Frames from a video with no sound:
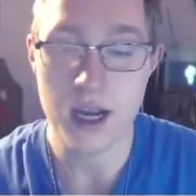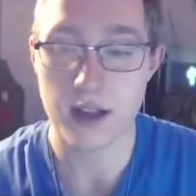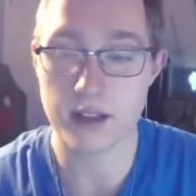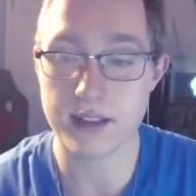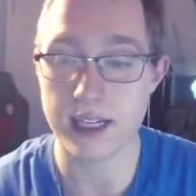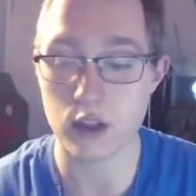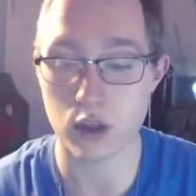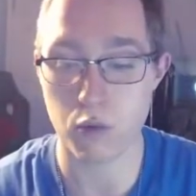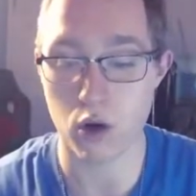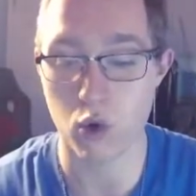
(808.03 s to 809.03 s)
let's take a look
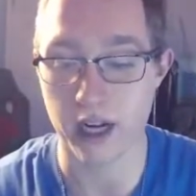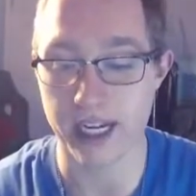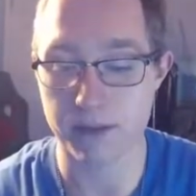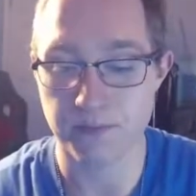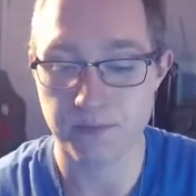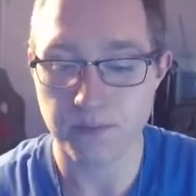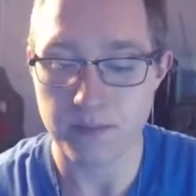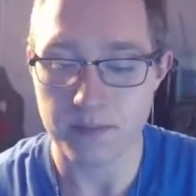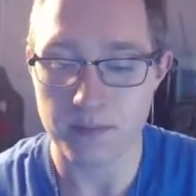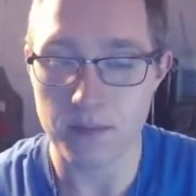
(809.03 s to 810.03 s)
real quick here
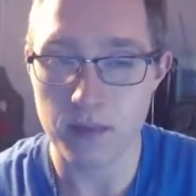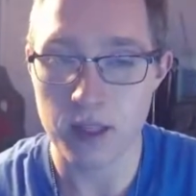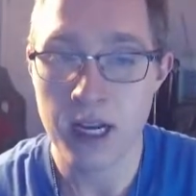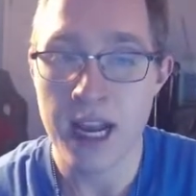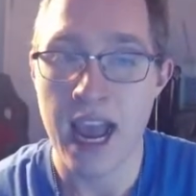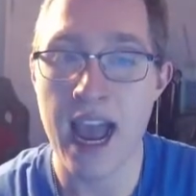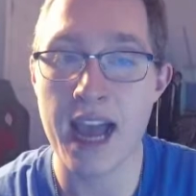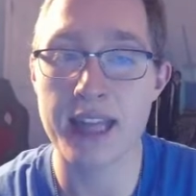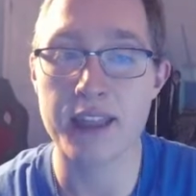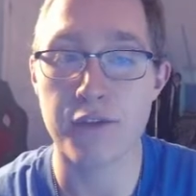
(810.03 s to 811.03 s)

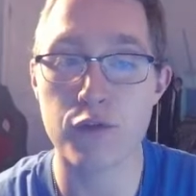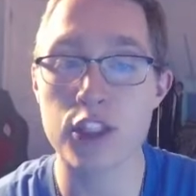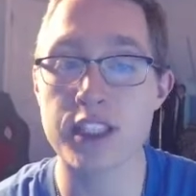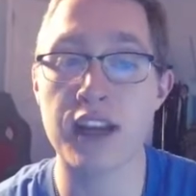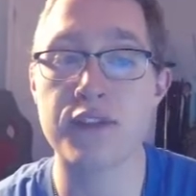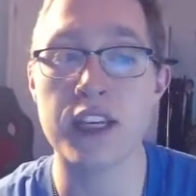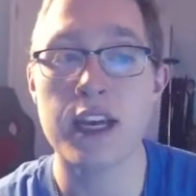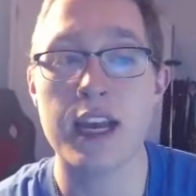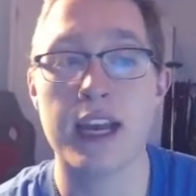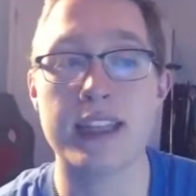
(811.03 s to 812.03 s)
at the free
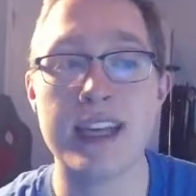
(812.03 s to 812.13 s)
safety and the